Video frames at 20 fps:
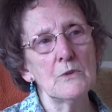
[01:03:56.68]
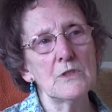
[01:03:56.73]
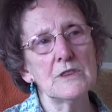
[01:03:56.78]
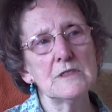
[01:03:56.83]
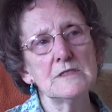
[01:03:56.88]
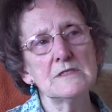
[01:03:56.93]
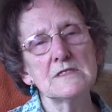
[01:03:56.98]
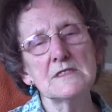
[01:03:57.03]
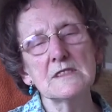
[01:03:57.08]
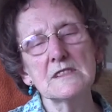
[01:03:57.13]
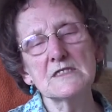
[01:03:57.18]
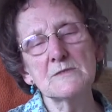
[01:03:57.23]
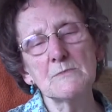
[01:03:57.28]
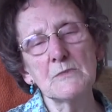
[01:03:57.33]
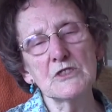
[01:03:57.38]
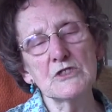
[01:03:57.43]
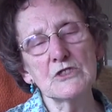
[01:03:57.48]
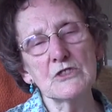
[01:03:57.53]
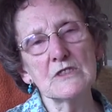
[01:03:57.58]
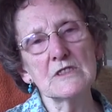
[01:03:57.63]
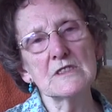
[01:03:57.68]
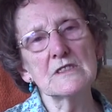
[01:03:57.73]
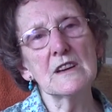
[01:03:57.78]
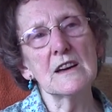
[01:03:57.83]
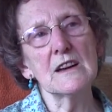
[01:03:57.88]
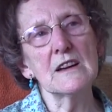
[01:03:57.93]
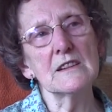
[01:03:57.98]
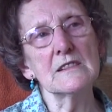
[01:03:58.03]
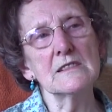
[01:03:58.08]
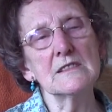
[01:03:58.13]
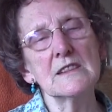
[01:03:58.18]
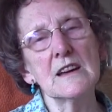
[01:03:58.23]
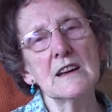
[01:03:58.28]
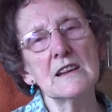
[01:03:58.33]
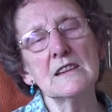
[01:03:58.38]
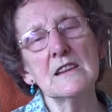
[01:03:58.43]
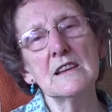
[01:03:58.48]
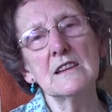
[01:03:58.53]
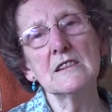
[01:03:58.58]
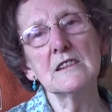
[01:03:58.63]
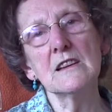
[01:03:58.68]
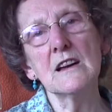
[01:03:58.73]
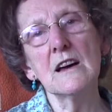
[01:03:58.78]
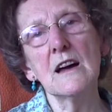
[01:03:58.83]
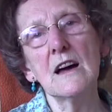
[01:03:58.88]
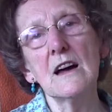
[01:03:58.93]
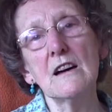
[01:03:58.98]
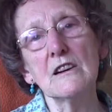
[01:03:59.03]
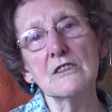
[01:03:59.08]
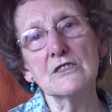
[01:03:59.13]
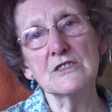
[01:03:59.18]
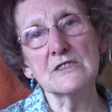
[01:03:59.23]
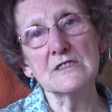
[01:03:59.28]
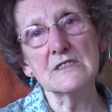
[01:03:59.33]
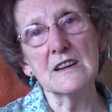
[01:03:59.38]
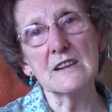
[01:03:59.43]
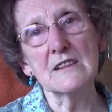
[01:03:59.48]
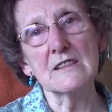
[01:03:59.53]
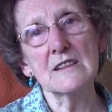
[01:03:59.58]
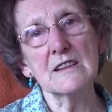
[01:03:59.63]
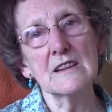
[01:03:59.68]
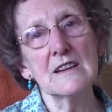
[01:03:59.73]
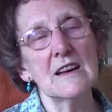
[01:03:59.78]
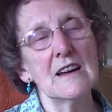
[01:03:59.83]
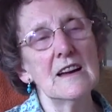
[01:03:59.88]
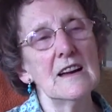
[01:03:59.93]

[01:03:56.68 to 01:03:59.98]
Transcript: Within six months of retiring, Dad had a heart attack.